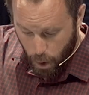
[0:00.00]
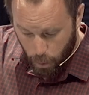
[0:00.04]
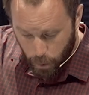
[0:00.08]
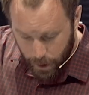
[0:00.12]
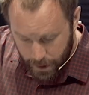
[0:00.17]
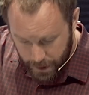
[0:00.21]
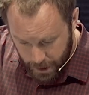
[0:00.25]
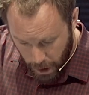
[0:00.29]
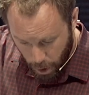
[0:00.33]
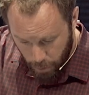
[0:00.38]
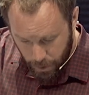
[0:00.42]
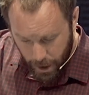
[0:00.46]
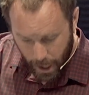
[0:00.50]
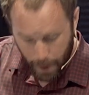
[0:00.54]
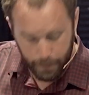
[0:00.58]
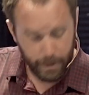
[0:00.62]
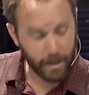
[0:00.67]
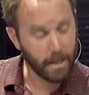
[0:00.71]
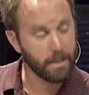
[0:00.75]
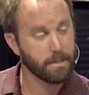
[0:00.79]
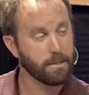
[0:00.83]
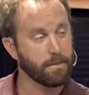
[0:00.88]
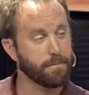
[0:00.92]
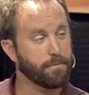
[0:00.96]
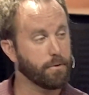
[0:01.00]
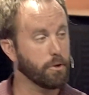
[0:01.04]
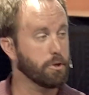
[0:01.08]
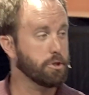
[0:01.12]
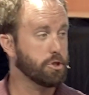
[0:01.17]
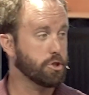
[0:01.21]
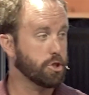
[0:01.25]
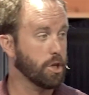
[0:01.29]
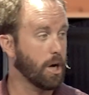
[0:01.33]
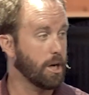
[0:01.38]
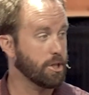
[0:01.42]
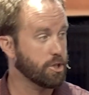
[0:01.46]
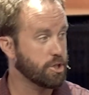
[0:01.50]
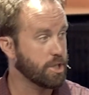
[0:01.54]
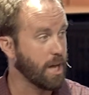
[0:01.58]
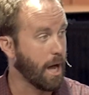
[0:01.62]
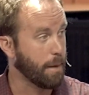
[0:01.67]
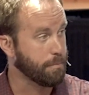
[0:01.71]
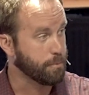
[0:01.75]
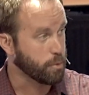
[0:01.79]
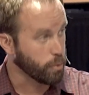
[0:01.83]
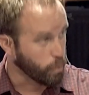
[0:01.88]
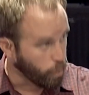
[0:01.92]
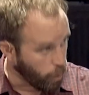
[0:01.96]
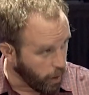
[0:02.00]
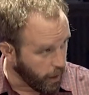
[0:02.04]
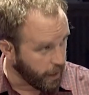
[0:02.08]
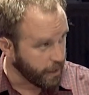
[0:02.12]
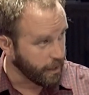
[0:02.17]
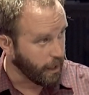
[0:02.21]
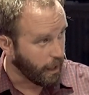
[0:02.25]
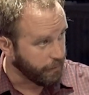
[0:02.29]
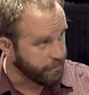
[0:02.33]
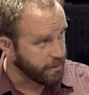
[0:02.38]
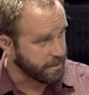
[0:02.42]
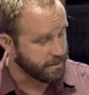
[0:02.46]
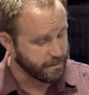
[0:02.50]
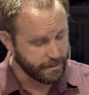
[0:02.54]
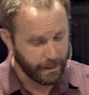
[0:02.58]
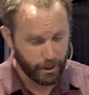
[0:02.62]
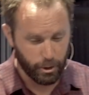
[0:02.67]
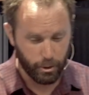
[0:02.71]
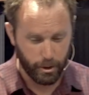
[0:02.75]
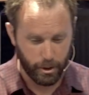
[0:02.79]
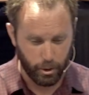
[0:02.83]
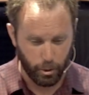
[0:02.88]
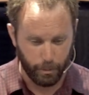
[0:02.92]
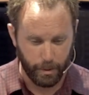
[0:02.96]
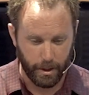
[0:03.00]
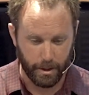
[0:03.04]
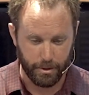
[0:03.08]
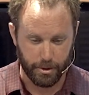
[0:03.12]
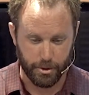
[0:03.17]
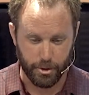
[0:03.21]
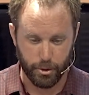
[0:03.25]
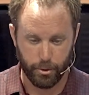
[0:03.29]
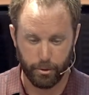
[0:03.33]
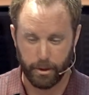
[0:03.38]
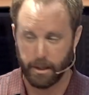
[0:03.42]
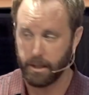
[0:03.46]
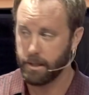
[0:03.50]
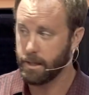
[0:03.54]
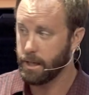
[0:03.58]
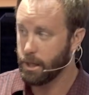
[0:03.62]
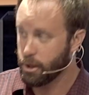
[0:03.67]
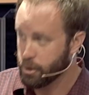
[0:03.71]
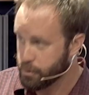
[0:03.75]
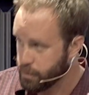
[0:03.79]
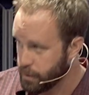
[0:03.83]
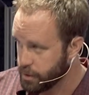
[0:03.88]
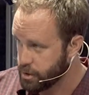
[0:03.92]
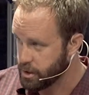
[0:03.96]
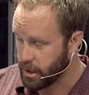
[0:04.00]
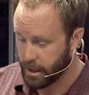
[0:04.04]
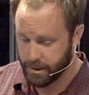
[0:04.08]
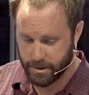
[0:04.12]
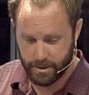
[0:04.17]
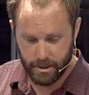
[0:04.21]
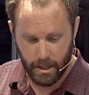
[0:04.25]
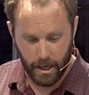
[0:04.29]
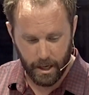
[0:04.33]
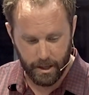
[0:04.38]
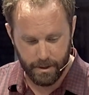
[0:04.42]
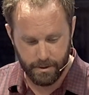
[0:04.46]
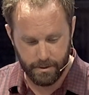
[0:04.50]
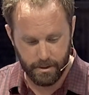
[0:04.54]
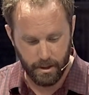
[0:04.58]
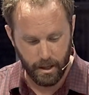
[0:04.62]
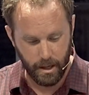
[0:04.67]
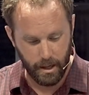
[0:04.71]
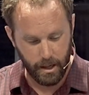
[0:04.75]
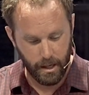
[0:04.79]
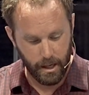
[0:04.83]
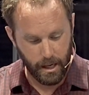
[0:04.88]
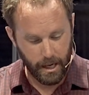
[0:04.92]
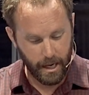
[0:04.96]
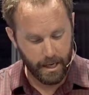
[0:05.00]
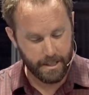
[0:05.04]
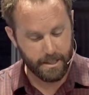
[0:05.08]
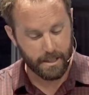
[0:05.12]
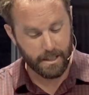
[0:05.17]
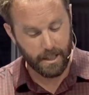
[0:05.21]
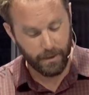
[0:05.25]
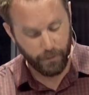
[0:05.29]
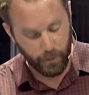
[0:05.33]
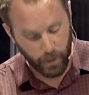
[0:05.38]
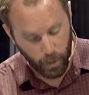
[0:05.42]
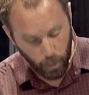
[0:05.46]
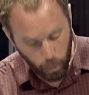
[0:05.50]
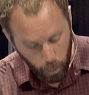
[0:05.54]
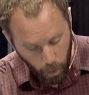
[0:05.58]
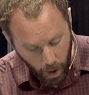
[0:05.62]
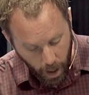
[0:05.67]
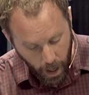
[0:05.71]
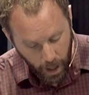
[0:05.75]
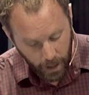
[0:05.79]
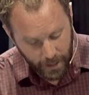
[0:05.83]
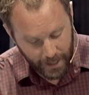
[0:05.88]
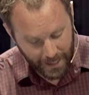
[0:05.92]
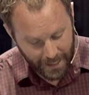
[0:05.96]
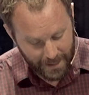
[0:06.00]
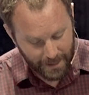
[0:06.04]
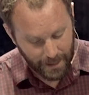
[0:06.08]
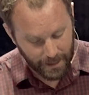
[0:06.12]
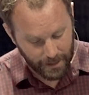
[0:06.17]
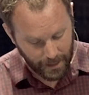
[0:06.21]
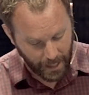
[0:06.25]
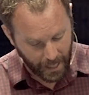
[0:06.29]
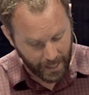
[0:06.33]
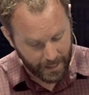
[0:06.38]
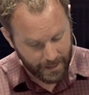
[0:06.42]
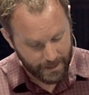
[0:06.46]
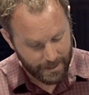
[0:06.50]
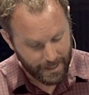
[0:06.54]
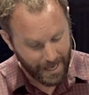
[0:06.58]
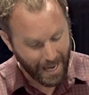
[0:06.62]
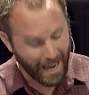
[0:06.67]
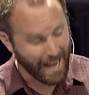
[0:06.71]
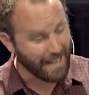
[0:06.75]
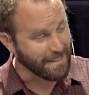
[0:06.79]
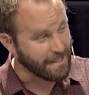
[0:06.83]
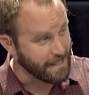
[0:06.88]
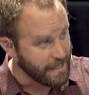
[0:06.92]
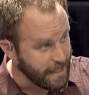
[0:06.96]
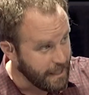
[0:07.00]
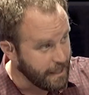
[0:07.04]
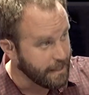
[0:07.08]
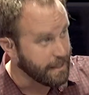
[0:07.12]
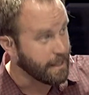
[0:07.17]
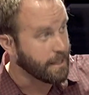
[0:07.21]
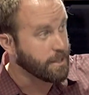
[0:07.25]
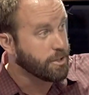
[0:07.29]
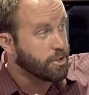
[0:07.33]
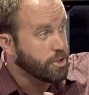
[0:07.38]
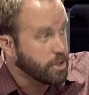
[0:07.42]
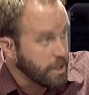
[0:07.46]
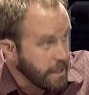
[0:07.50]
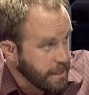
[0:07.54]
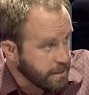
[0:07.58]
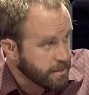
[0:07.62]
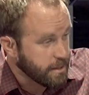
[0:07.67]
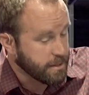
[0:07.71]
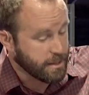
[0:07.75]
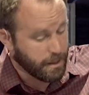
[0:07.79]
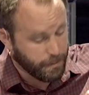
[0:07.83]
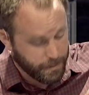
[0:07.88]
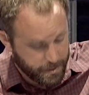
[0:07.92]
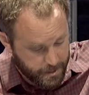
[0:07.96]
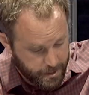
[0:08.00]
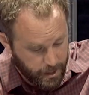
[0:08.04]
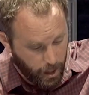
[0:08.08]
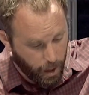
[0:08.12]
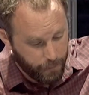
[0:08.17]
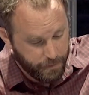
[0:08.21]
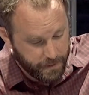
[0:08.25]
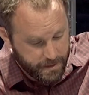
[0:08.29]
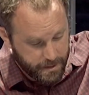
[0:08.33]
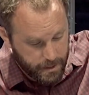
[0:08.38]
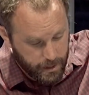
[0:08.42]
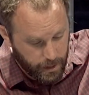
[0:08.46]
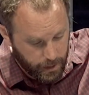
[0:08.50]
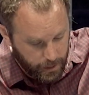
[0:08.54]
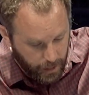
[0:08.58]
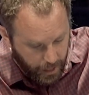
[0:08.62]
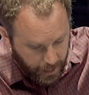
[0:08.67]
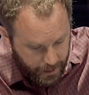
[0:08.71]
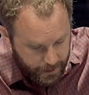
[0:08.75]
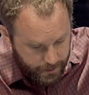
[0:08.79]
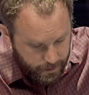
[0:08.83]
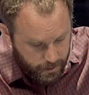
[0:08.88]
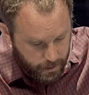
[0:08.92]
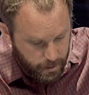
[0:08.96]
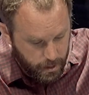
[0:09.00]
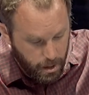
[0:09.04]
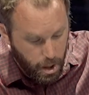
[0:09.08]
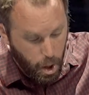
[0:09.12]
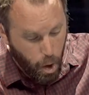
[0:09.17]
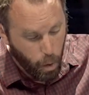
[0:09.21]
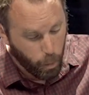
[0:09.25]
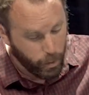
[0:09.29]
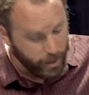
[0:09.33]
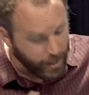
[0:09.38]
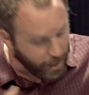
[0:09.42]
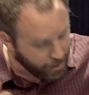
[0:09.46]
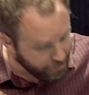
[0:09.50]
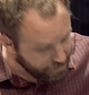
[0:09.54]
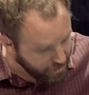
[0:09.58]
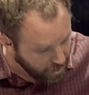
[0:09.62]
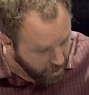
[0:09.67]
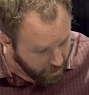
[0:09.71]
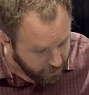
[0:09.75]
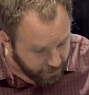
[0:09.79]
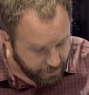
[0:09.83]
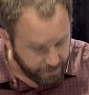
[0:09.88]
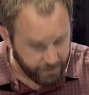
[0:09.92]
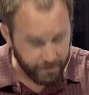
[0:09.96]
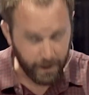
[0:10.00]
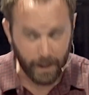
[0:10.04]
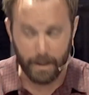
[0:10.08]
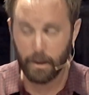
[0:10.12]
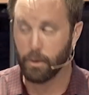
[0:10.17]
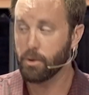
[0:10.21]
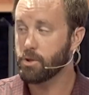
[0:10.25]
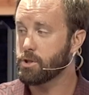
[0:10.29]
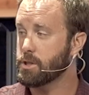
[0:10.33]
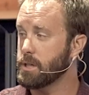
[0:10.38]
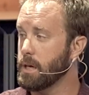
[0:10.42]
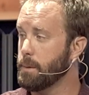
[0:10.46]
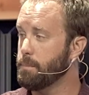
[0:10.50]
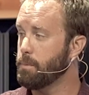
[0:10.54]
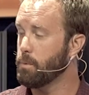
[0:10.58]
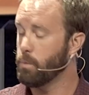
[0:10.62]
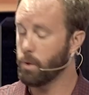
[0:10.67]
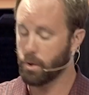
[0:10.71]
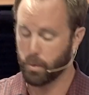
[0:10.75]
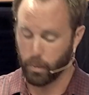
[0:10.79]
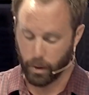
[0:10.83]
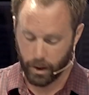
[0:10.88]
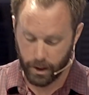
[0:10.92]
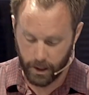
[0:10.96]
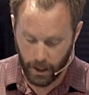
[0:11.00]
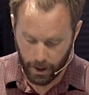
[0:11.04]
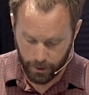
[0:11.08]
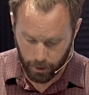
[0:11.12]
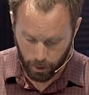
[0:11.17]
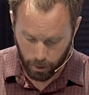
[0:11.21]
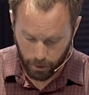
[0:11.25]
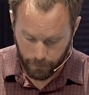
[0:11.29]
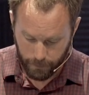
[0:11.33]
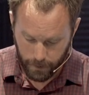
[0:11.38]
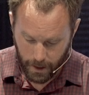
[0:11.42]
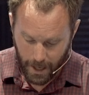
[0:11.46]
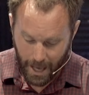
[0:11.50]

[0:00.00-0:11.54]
We know that because in First John chapter one of this letter, it'll be on the screen. Here's what John says. He says, if we walk in the light as he, that is Jesus himself, is in the light, we have fellowship with one another.